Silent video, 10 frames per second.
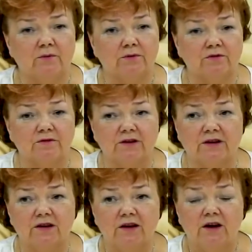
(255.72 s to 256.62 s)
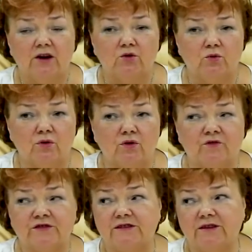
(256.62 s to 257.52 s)
I personally don't think
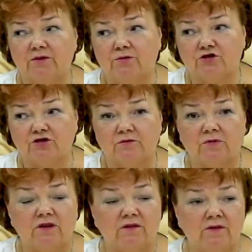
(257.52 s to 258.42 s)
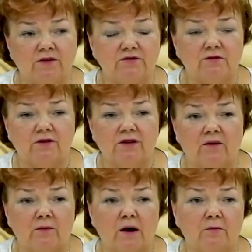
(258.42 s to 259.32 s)
that industrial sewing machines of different
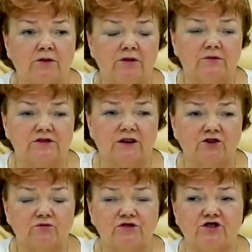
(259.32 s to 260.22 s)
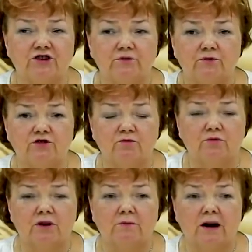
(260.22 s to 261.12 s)
brands have much difference.
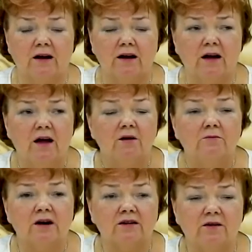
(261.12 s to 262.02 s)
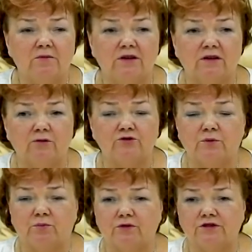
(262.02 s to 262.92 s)
They are all pretty
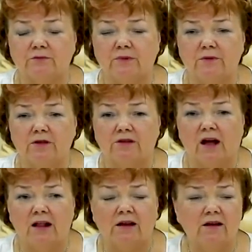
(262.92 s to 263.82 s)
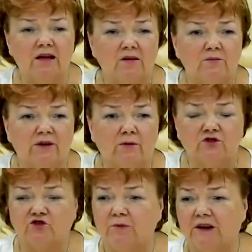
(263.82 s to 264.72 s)
reliable. Next
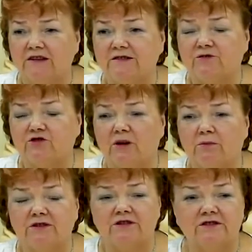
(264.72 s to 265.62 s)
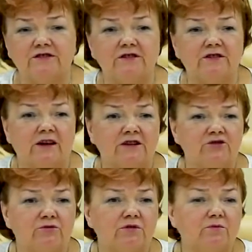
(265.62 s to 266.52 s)
time we'll continue talking about the sewing
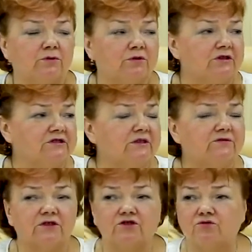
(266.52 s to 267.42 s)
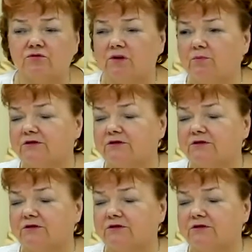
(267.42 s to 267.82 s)
equipment in my fashion house.